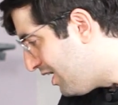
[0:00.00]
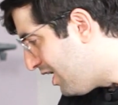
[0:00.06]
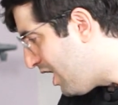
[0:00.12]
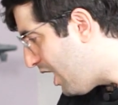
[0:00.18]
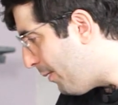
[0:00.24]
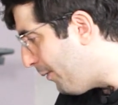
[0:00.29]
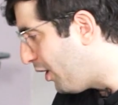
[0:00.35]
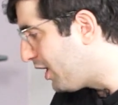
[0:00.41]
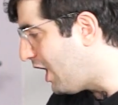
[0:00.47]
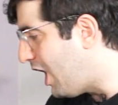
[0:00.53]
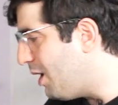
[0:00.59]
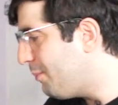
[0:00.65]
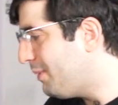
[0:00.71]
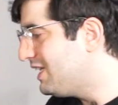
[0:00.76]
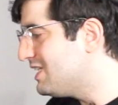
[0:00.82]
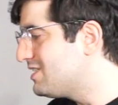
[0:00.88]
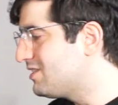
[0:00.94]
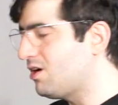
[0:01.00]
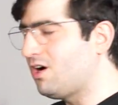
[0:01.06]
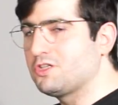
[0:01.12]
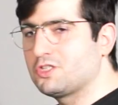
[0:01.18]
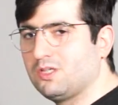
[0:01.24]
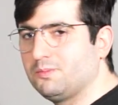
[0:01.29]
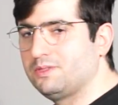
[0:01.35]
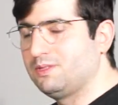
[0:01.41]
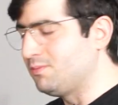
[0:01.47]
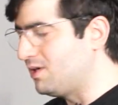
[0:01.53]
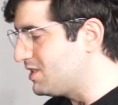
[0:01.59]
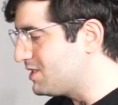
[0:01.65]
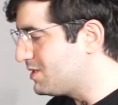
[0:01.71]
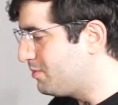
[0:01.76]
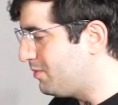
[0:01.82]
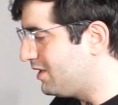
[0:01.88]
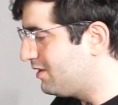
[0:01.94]
okay, iPad is touch
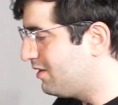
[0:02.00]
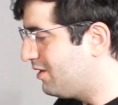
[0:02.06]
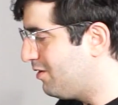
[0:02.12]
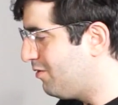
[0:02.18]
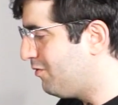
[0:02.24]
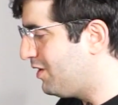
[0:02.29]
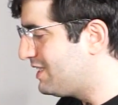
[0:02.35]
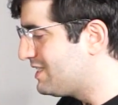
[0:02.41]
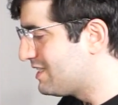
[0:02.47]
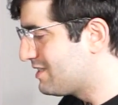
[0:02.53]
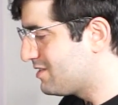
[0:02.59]
optimized, but what is